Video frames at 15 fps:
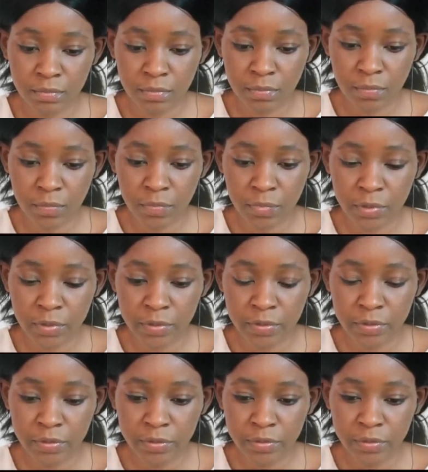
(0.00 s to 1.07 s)

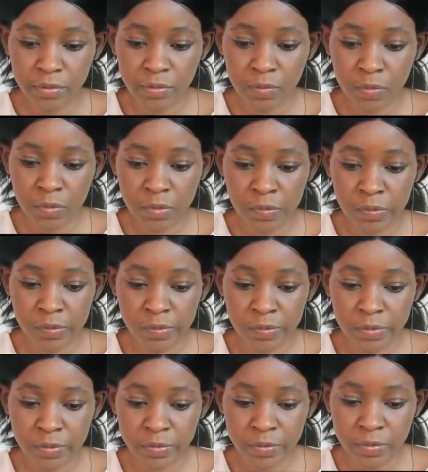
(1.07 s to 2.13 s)

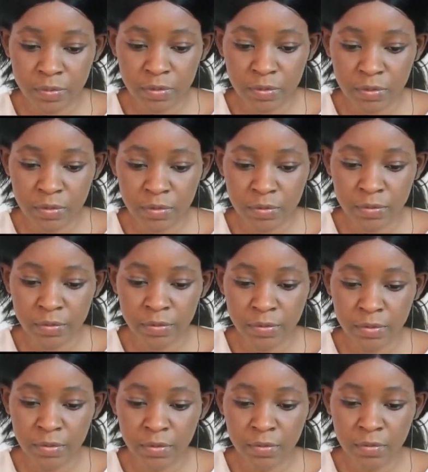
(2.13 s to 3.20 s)

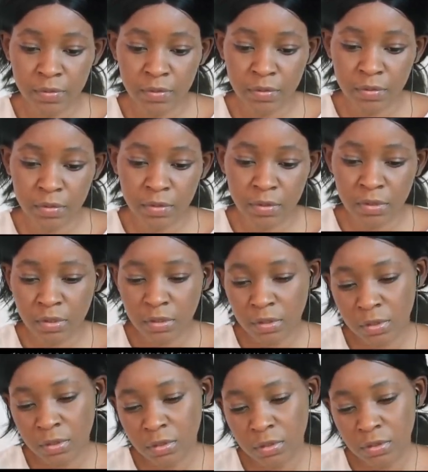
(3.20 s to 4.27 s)

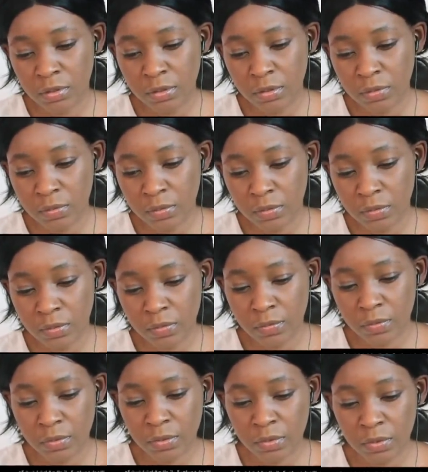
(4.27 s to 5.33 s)

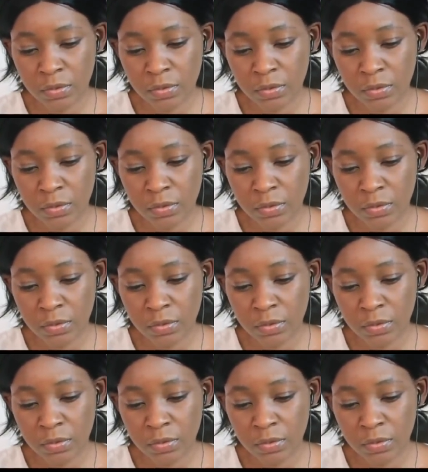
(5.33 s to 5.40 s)
Nobody speaks.